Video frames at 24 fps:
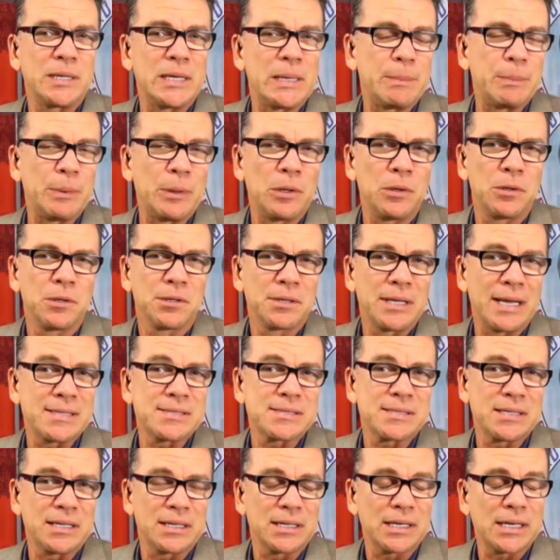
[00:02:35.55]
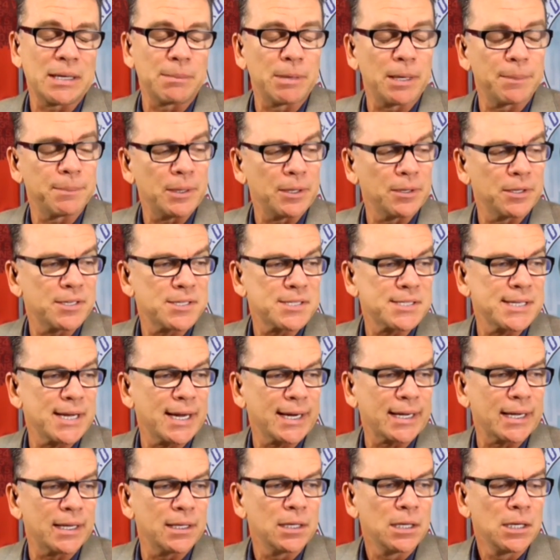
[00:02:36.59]
people, and that's going to come up here in a
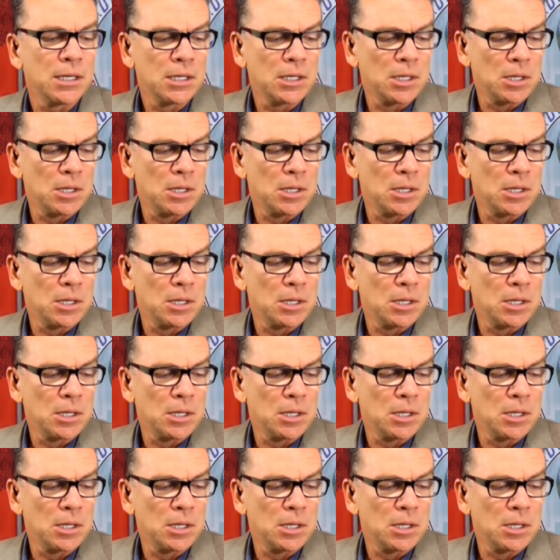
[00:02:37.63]
second.